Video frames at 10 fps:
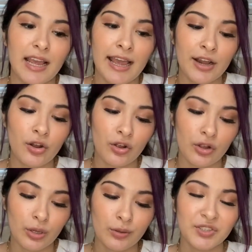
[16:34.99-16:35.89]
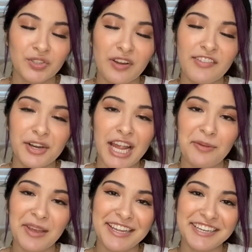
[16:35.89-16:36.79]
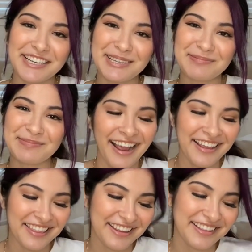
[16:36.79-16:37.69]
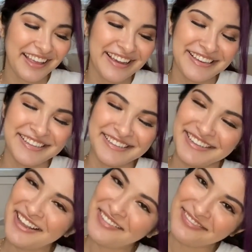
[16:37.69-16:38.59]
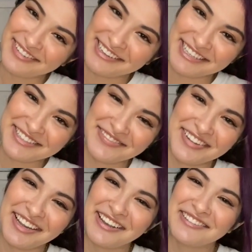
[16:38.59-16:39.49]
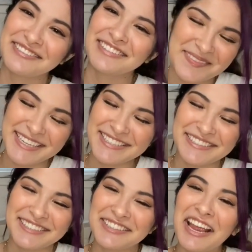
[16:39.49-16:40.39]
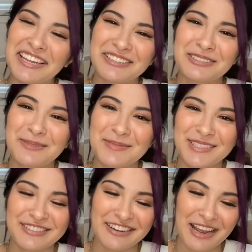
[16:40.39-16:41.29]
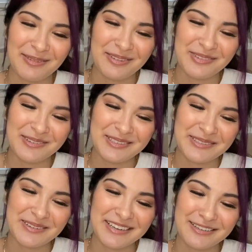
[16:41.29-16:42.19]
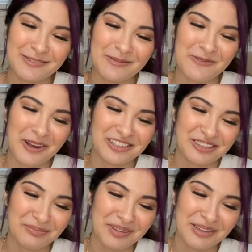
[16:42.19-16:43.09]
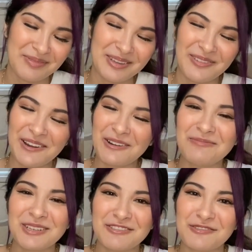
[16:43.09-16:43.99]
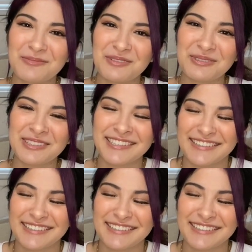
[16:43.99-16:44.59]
at all. So I'm very happy I did it. I think that is it for this video. Make sure to like and subscribe if you enjoyed watching me be very miserable.